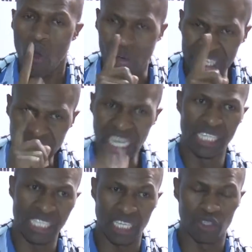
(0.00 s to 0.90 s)
One thing I
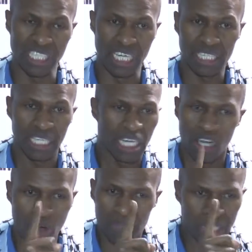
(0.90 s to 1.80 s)
said was that,
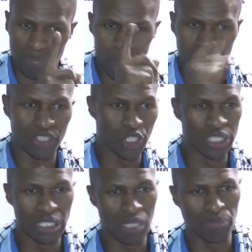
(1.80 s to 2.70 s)
comrade, the problem is
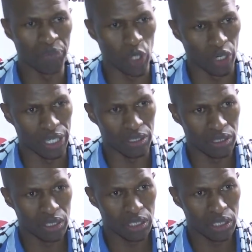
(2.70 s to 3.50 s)
not in Zimbabwe only,